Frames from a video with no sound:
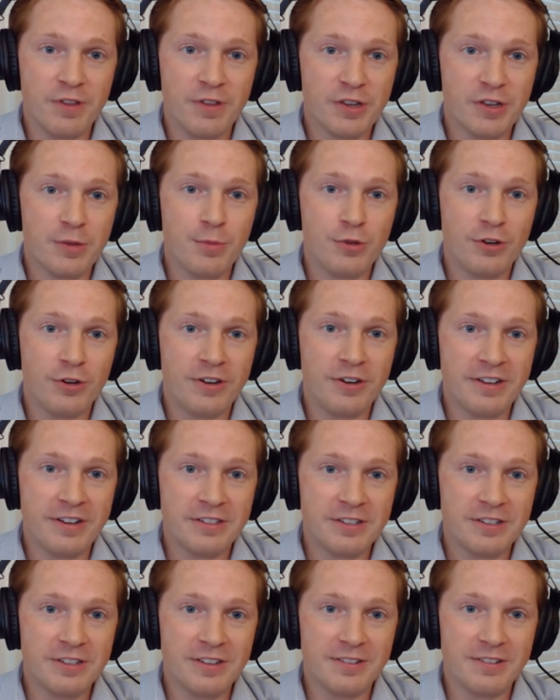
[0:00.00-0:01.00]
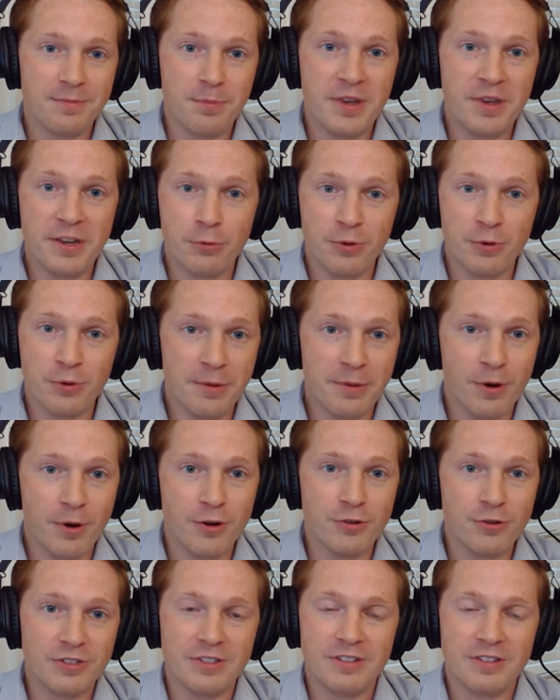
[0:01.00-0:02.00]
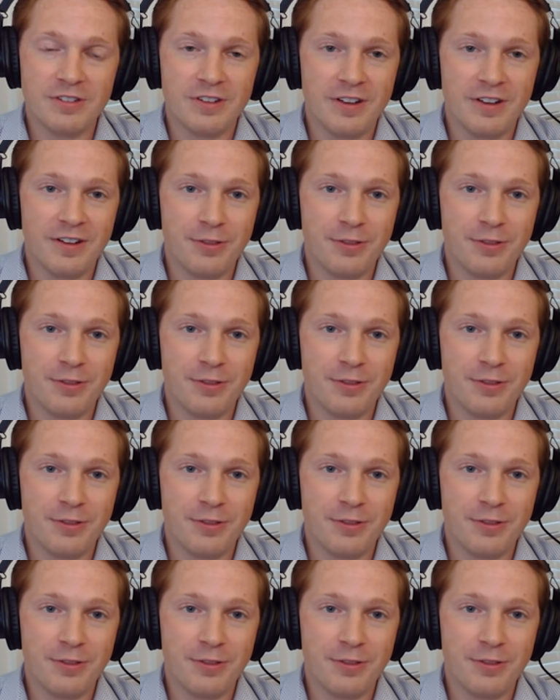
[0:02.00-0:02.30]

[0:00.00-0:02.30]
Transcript: the communities and be reimbursed